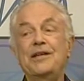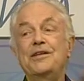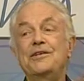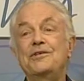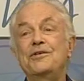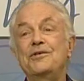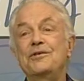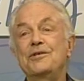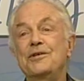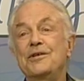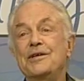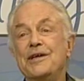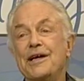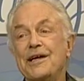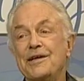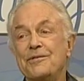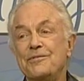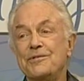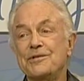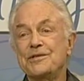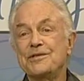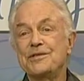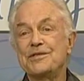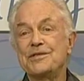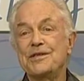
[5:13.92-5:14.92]
Newdigate
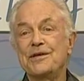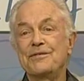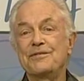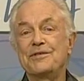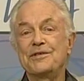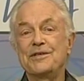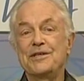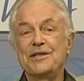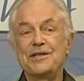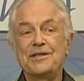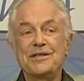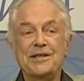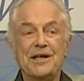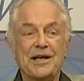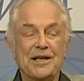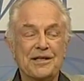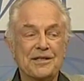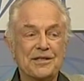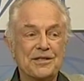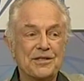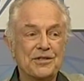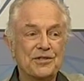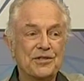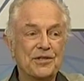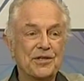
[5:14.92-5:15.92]
was in
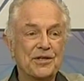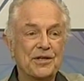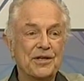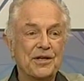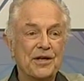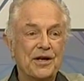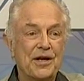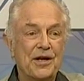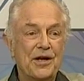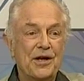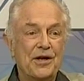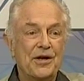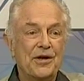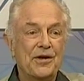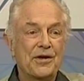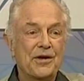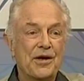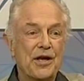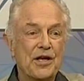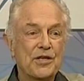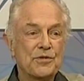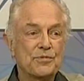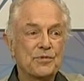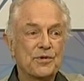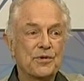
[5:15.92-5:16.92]
1790. She, her
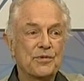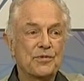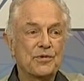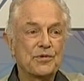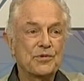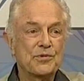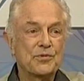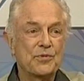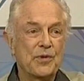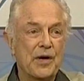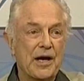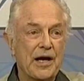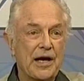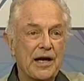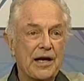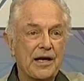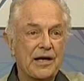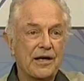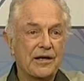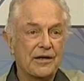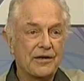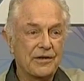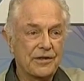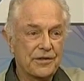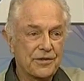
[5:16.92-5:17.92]
husband was
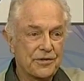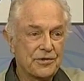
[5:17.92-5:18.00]
away on a